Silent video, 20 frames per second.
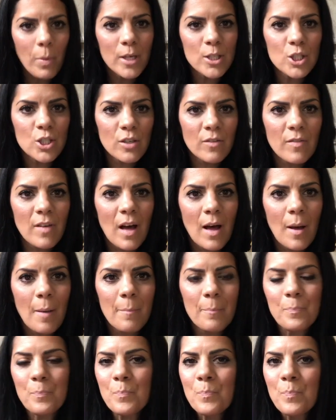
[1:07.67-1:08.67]
bunch of
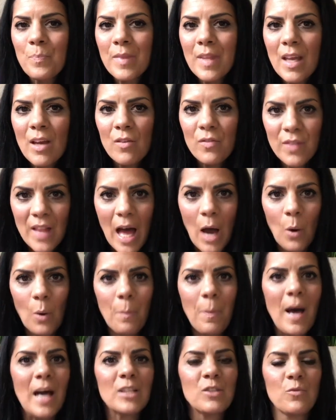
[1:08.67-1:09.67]

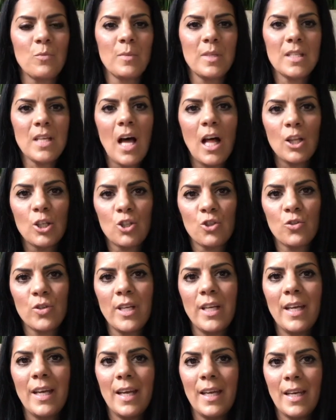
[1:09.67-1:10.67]
flower pots from the Dollar
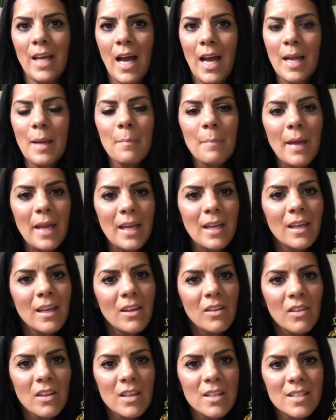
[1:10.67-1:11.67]
Tree, and I am
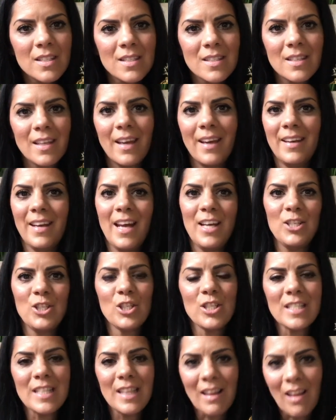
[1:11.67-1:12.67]
making this, and I
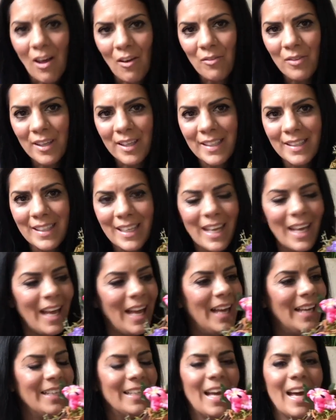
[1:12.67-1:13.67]
just love it.
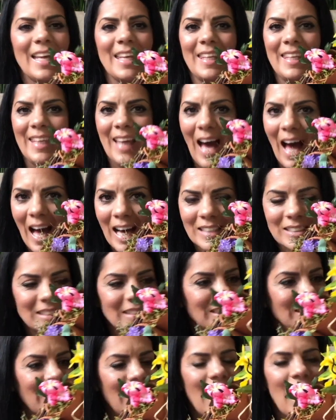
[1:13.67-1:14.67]
And yeah,
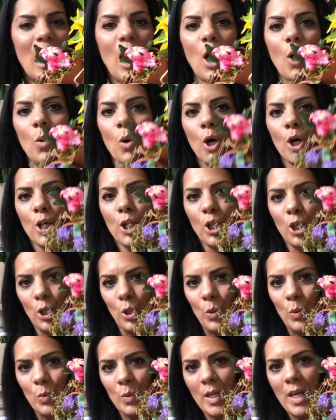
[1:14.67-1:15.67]
how
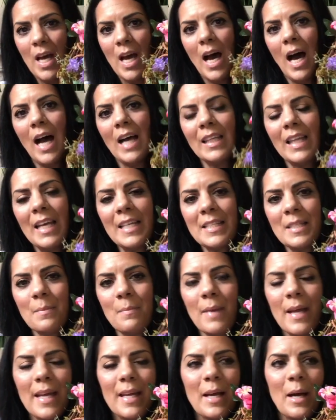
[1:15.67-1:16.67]
cute. I like to
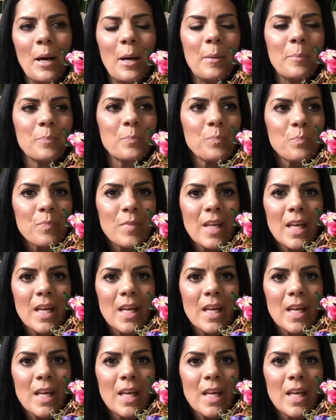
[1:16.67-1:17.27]
make Dollar